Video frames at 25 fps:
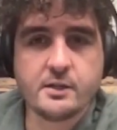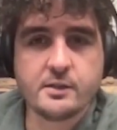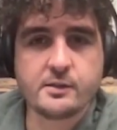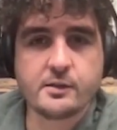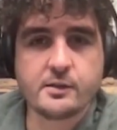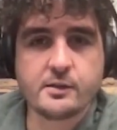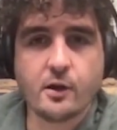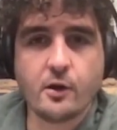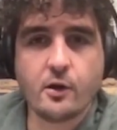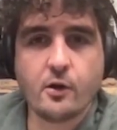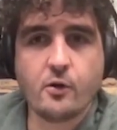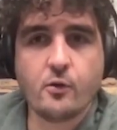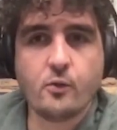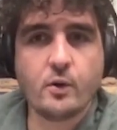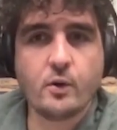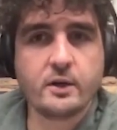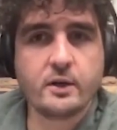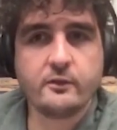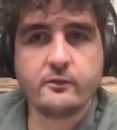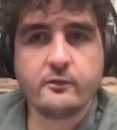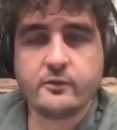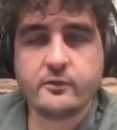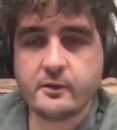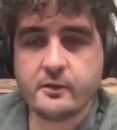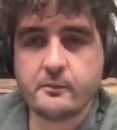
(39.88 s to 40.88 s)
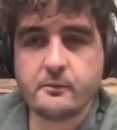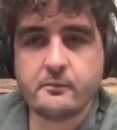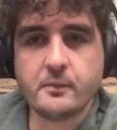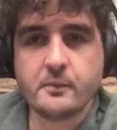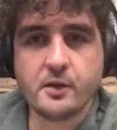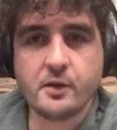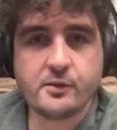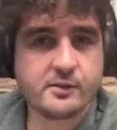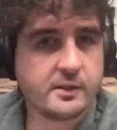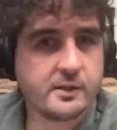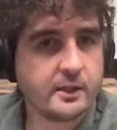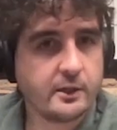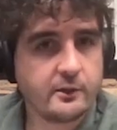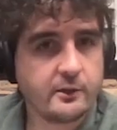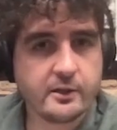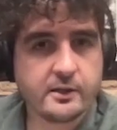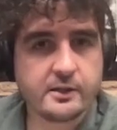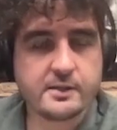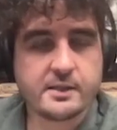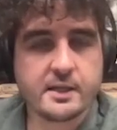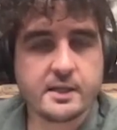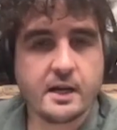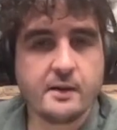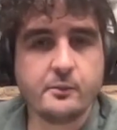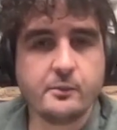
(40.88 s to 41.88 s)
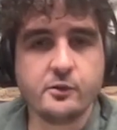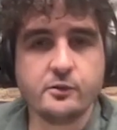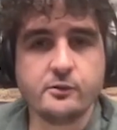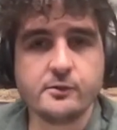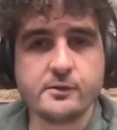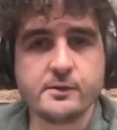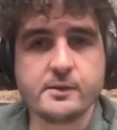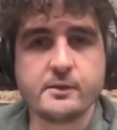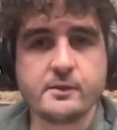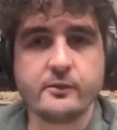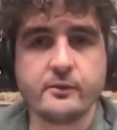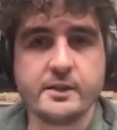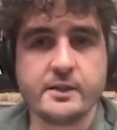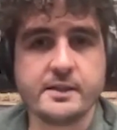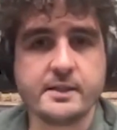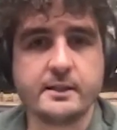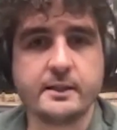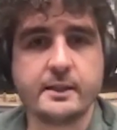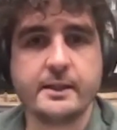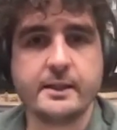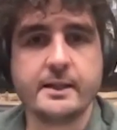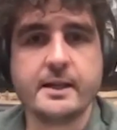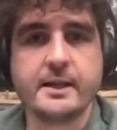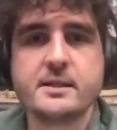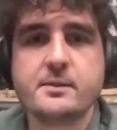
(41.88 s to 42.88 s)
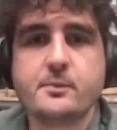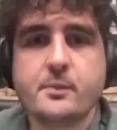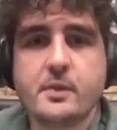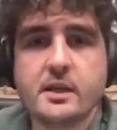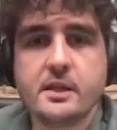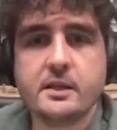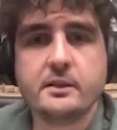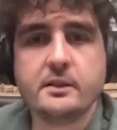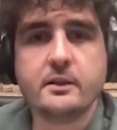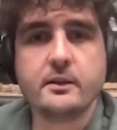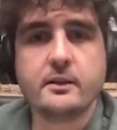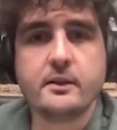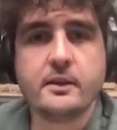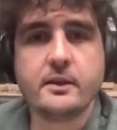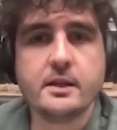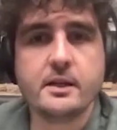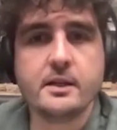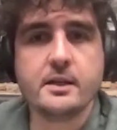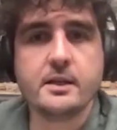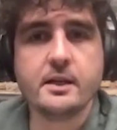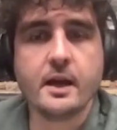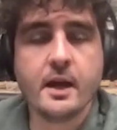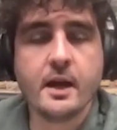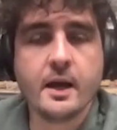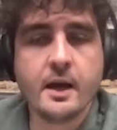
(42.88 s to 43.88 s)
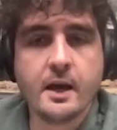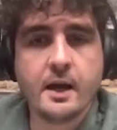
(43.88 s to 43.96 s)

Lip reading: So one of the most glaring examples recently has been the